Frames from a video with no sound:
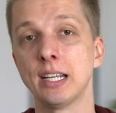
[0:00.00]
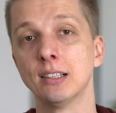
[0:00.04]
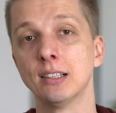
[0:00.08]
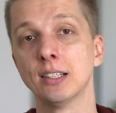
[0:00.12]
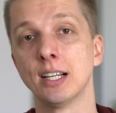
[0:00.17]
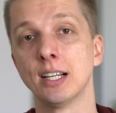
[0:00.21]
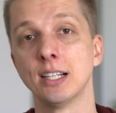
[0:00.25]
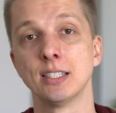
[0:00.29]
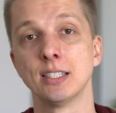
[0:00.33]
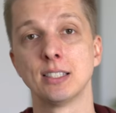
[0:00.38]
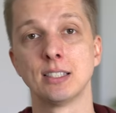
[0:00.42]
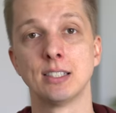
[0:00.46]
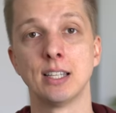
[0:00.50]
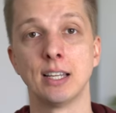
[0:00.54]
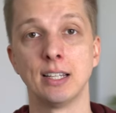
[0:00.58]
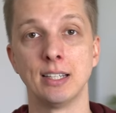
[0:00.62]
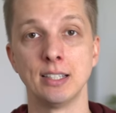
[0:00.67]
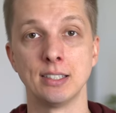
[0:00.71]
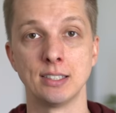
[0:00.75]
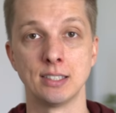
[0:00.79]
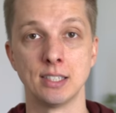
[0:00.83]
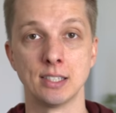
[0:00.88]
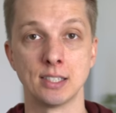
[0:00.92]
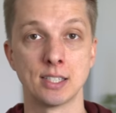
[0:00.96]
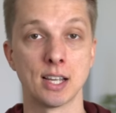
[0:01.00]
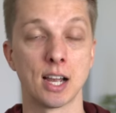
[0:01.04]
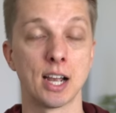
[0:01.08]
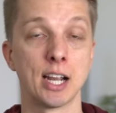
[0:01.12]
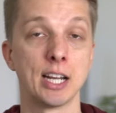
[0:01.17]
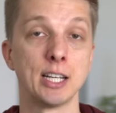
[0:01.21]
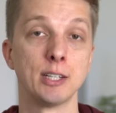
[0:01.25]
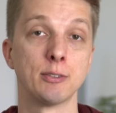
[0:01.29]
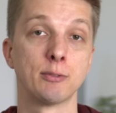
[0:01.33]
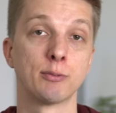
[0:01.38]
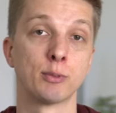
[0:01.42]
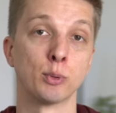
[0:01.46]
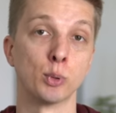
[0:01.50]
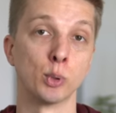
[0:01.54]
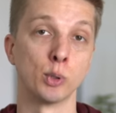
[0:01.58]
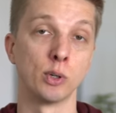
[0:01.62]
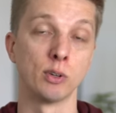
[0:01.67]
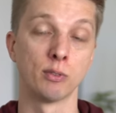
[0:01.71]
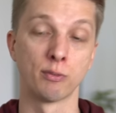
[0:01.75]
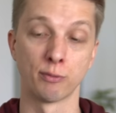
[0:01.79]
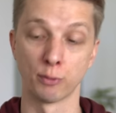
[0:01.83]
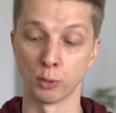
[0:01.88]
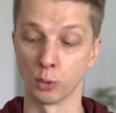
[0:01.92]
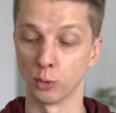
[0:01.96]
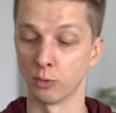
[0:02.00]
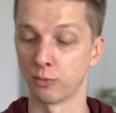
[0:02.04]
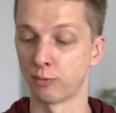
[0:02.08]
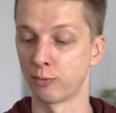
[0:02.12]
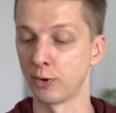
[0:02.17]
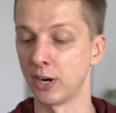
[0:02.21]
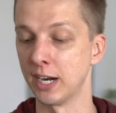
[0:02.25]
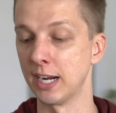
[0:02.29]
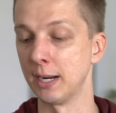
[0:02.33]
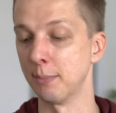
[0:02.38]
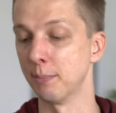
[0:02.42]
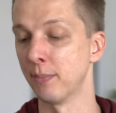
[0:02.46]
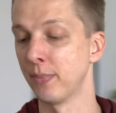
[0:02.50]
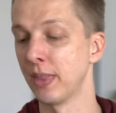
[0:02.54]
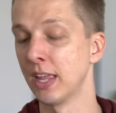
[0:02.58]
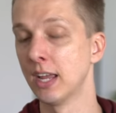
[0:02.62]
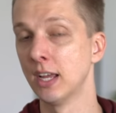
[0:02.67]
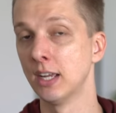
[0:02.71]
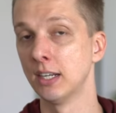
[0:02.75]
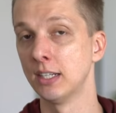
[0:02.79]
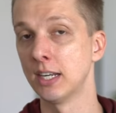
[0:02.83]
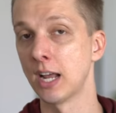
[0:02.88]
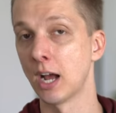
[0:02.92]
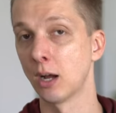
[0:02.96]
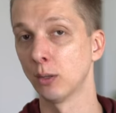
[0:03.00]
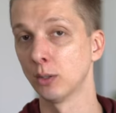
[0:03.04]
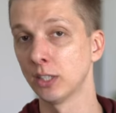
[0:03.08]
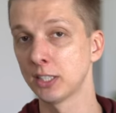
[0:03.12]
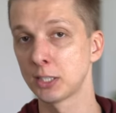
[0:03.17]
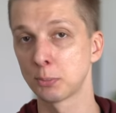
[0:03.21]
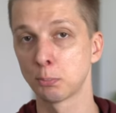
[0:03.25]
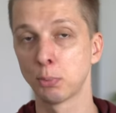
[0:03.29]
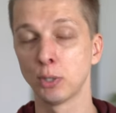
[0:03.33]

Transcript: a lens that is designed for full frame. Now let's